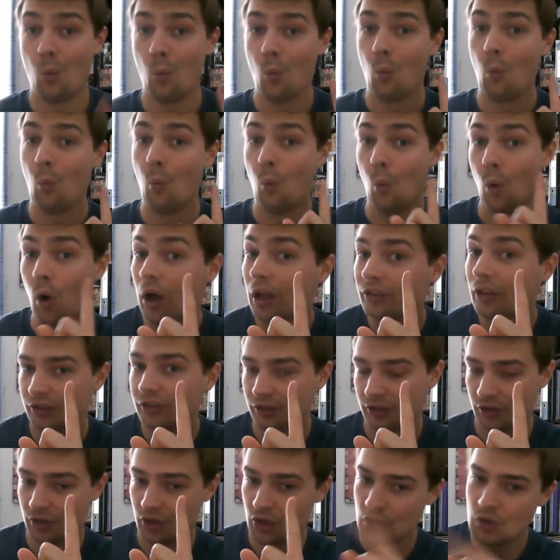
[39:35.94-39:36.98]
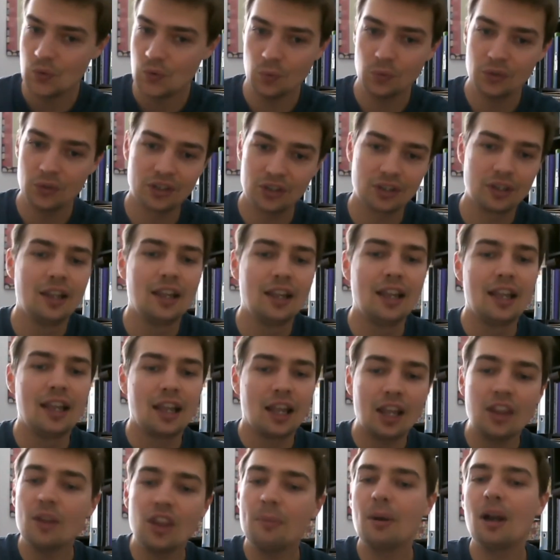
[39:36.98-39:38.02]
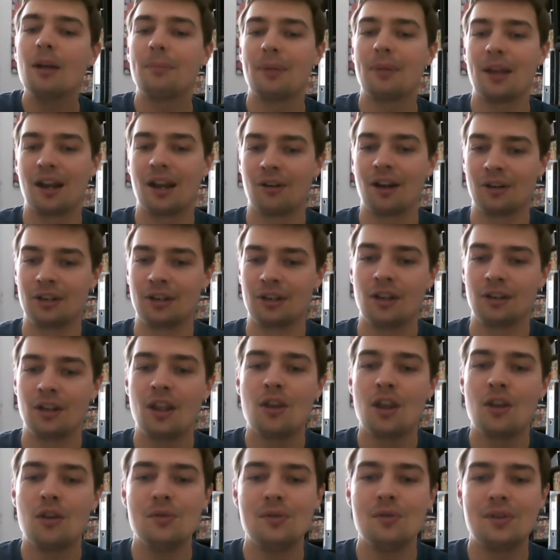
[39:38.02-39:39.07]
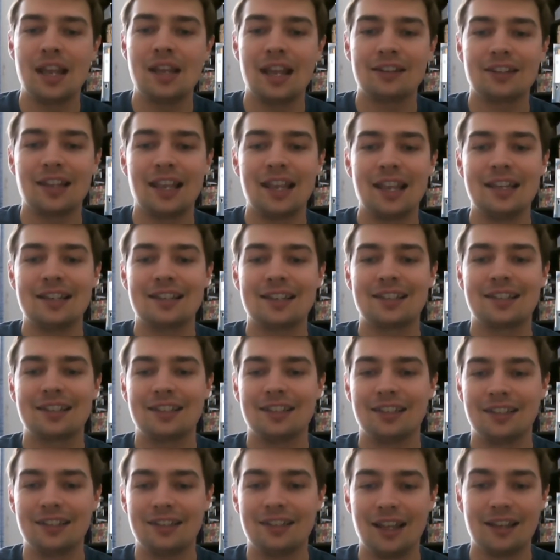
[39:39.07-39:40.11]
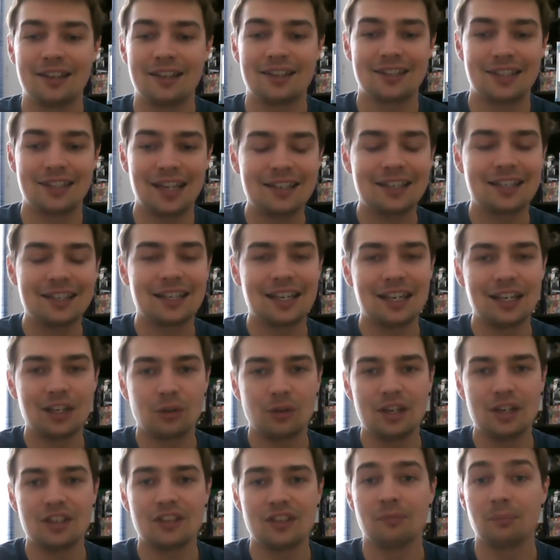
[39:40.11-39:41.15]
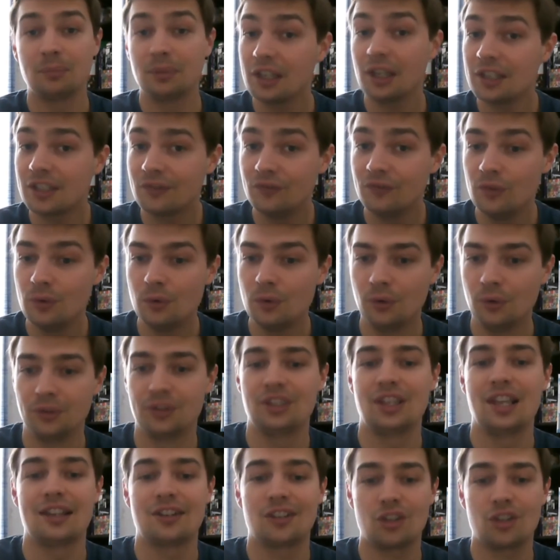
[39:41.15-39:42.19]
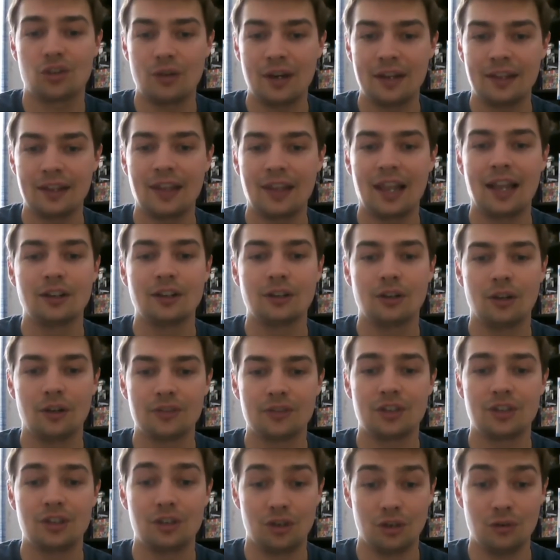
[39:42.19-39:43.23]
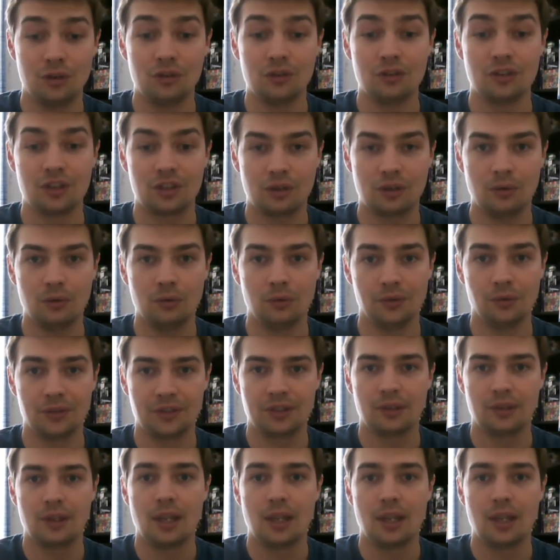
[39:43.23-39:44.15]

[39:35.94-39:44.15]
1 use. And the barbarian, who get a static increase of +4 to their strength and constitution scores.